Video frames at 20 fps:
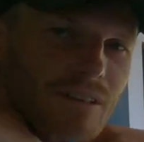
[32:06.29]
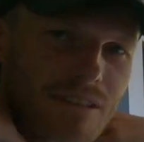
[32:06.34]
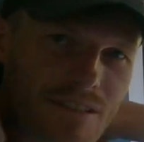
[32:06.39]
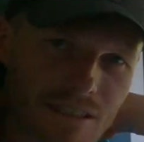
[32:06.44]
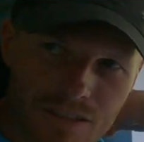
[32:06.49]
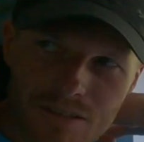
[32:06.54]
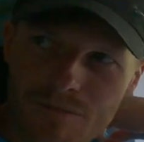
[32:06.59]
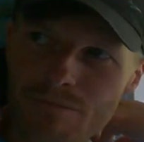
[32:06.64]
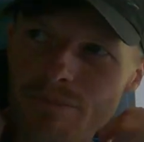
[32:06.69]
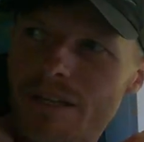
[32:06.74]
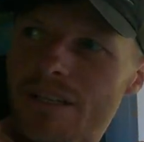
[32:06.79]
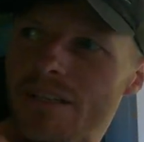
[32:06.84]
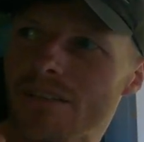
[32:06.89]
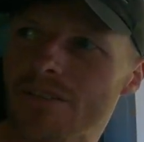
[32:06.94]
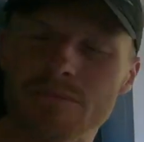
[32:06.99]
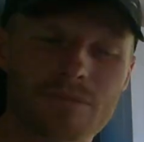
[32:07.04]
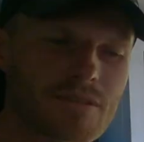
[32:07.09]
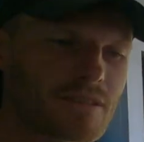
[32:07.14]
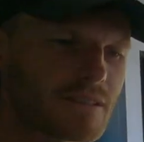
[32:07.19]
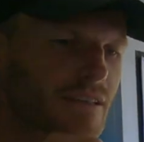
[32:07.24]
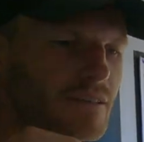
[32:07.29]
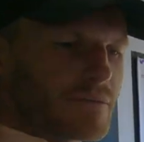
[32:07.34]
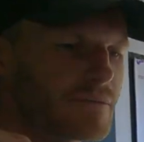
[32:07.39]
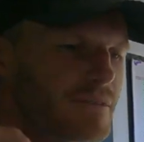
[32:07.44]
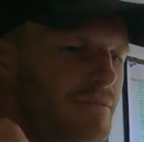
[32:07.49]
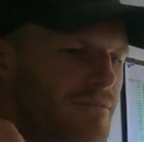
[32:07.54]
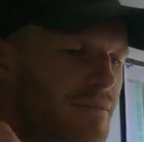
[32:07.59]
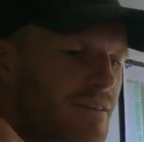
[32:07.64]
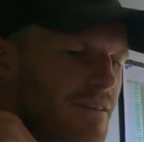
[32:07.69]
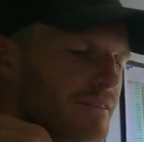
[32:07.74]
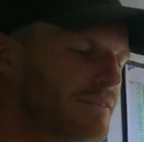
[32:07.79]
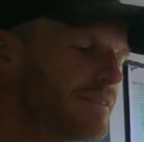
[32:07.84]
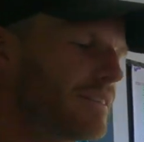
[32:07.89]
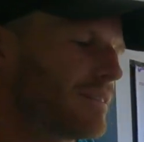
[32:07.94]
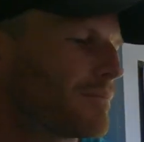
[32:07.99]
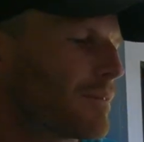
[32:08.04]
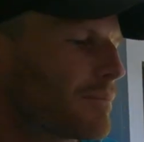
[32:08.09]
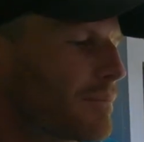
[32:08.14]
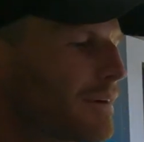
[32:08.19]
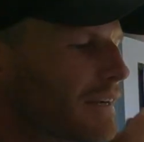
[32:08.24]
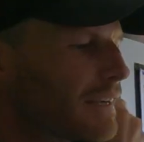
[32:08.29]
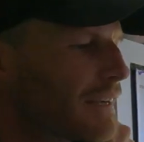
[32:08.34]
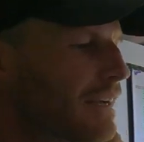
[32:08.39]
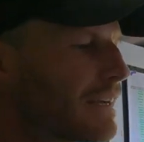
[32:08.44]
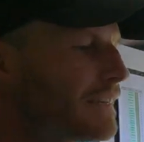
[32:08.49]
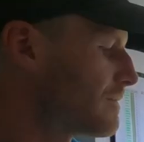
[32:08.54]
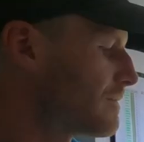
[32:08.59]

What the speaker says: to take some packing up to take with me in my bag.